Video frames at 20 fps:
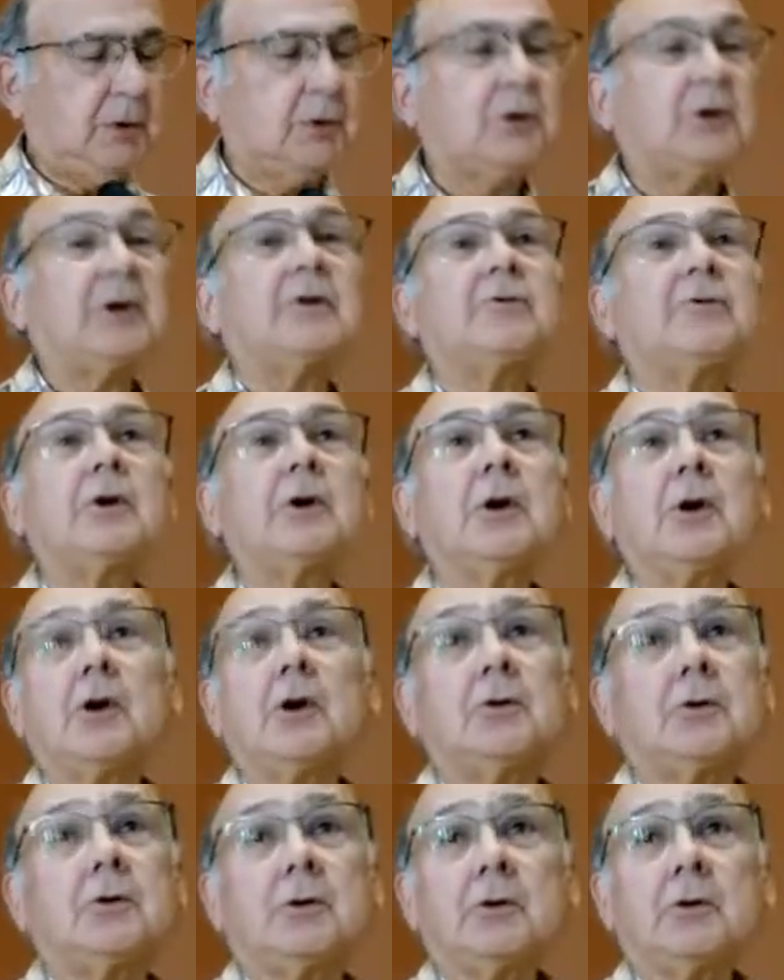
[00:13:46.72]
You're never
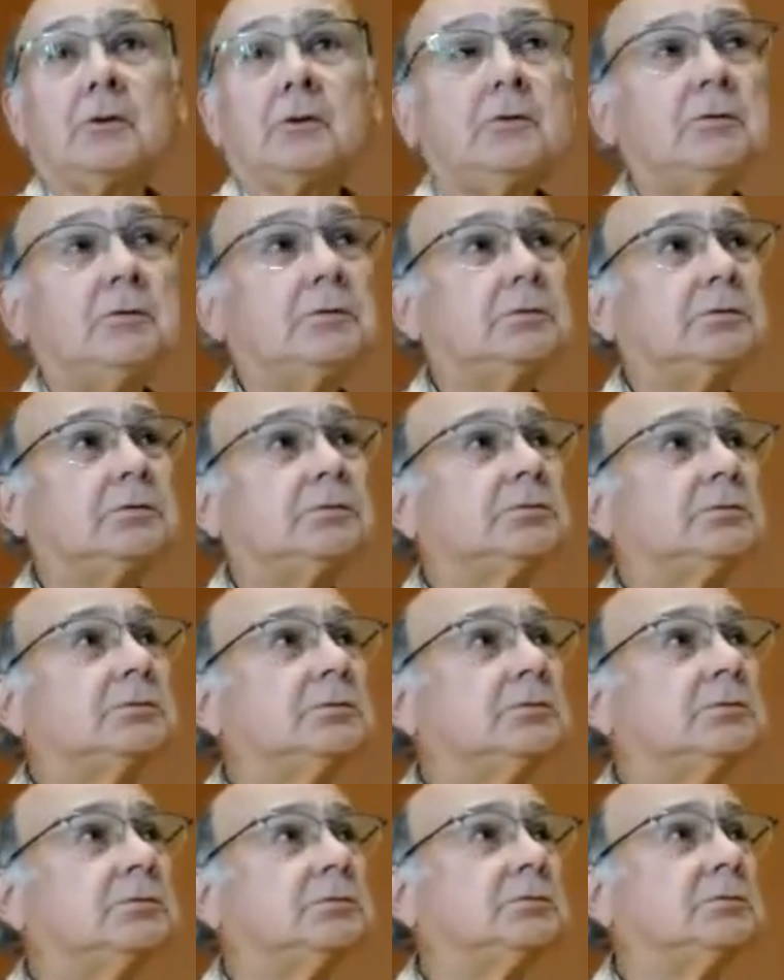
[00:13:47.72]
alone,
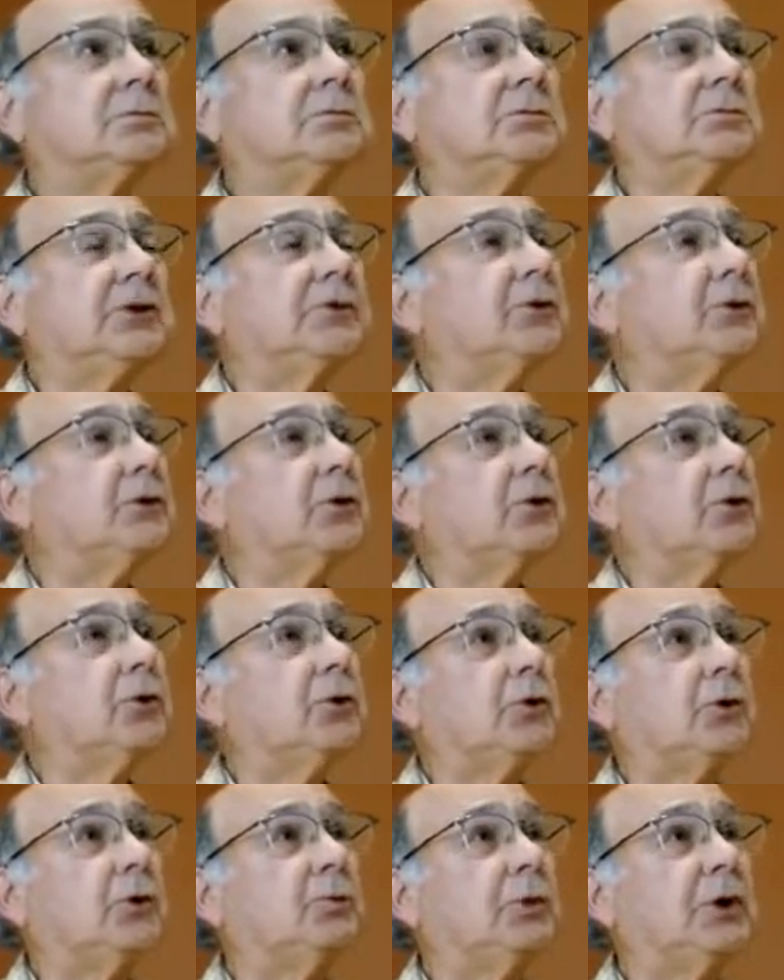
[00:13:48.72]
even though
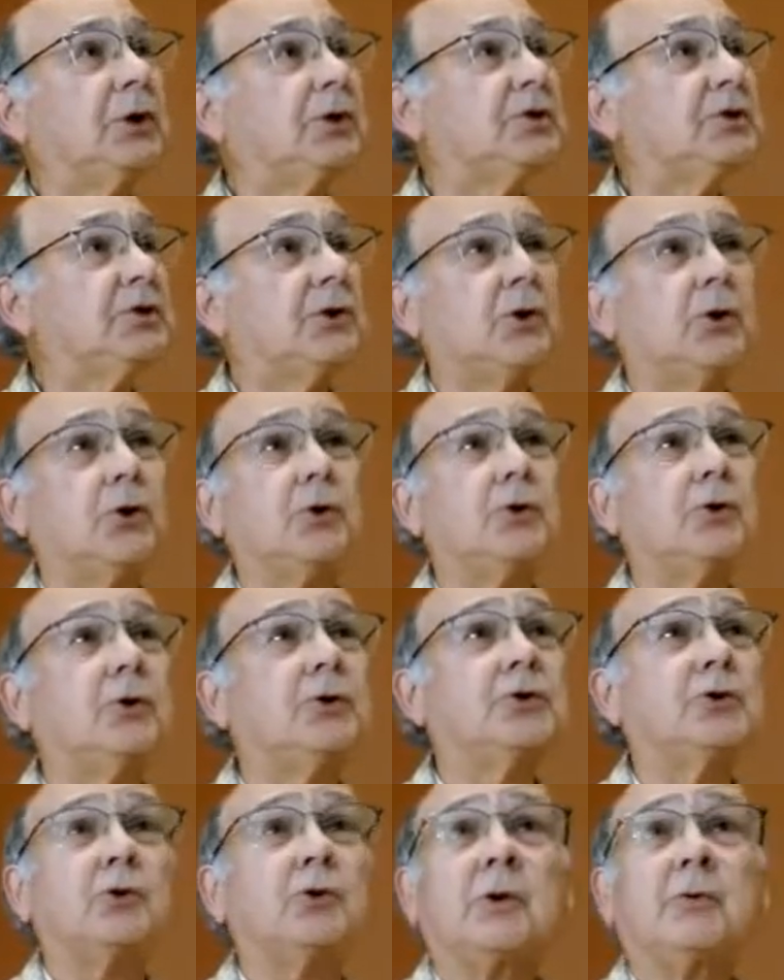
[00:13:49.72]
you can be as alone
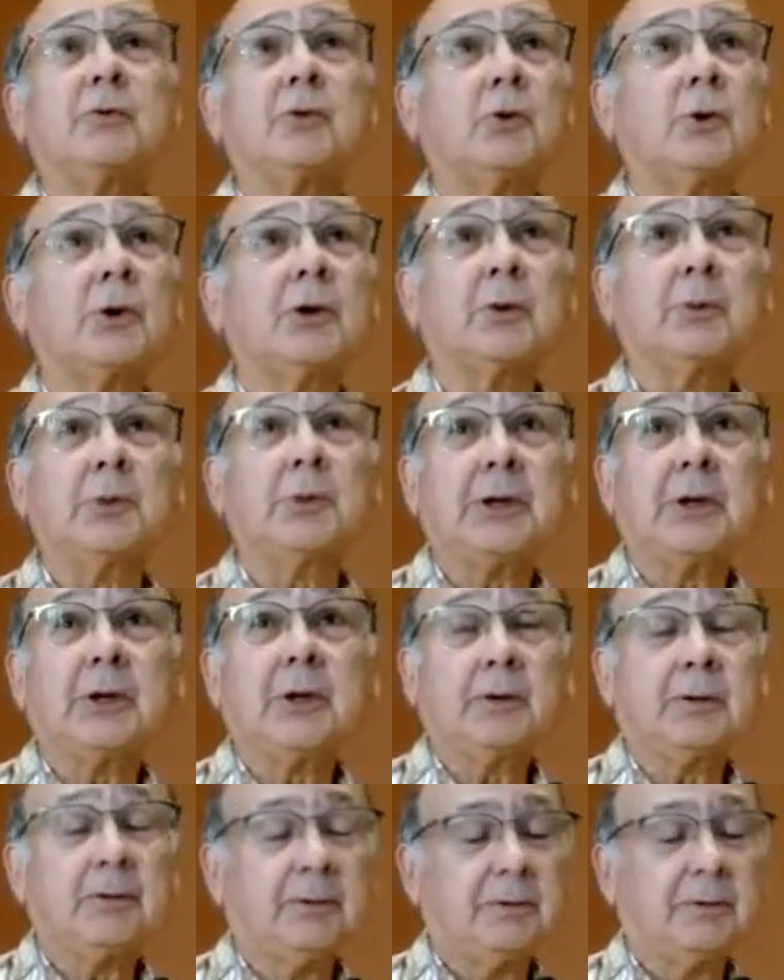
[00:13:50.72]
as you ever want to be.